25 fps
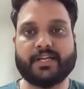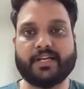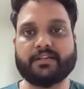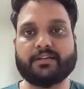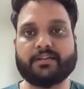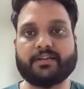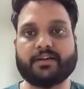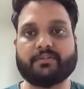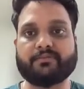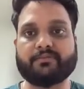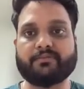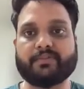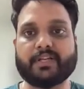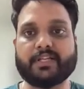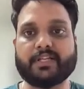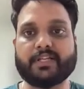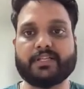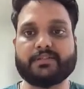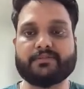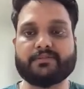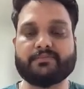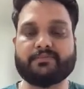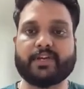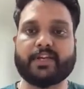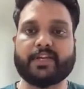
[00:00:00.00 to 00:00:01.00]
and third one
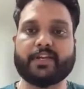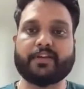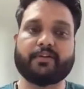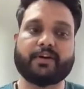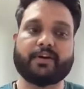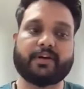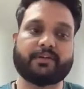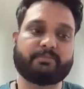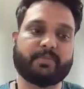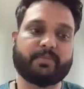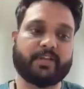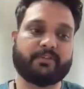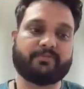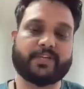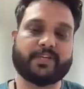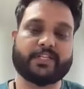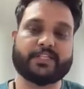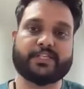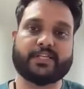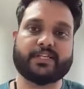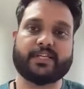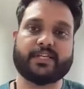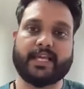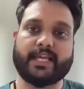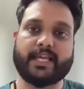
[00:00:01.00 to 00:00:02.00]
is where you are
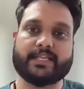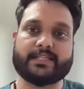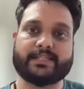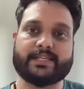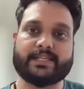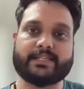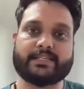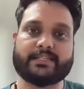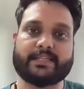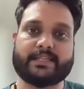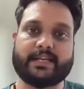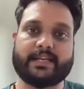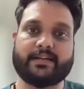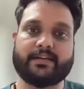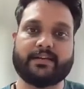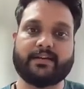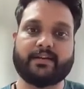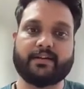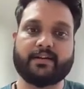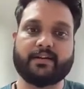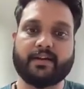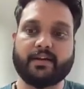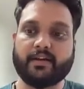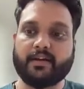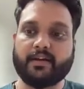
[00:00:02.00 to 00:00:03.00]
prefetching assets
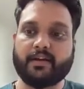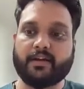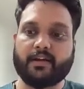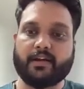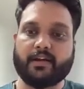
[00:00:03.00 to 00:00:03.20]
and